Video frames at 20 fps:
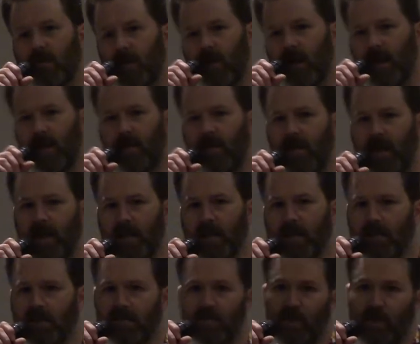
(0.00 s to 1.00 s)
And that
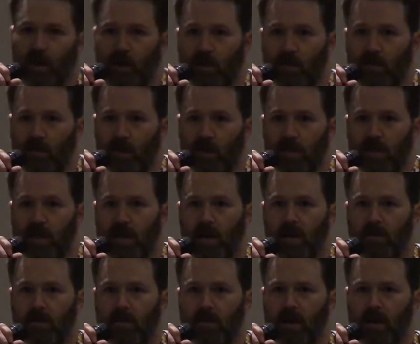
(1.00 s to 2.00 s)
doesn't fry your voice
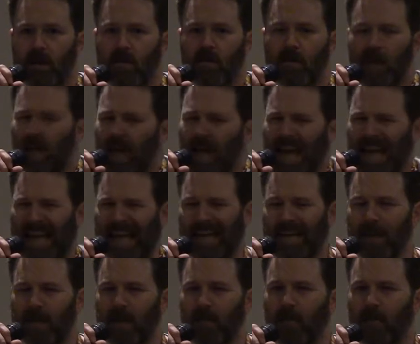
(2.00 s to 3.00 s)
out. So it
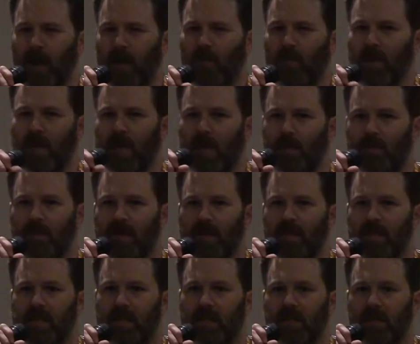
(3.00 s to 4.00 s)
ended up not being a
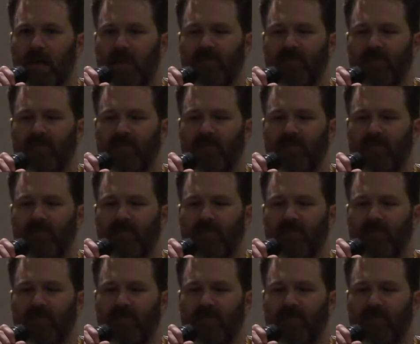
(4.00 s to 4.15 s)
big deal.